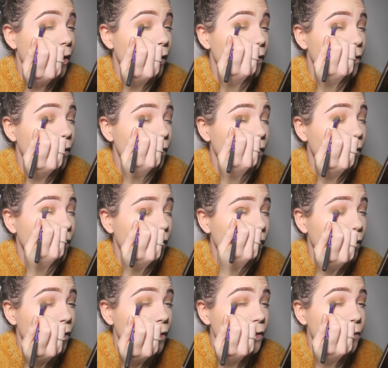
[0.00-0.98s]
don't know
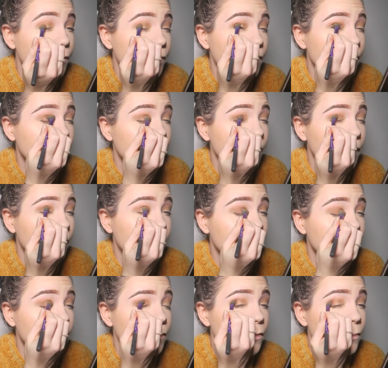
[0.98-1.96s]
how this will turn
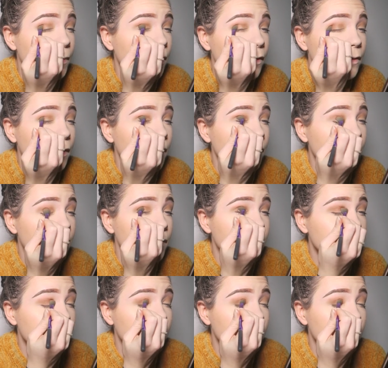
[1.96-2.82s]
out, to be honest.